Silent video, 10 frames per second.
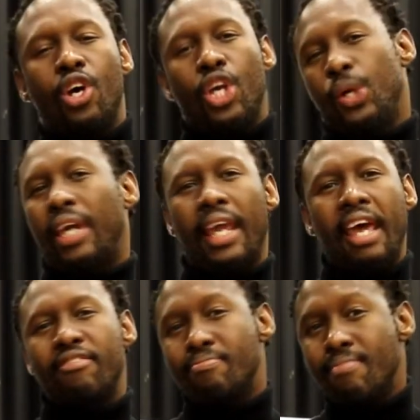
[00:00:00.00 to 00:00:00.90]
You can
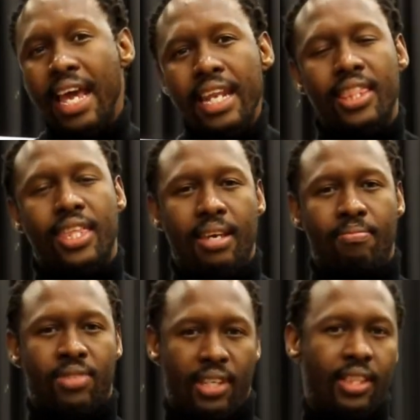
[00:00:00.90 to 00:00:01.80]
have many
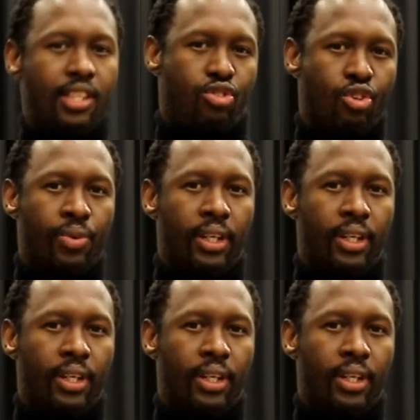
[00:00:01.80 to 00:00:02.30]
themes in the story.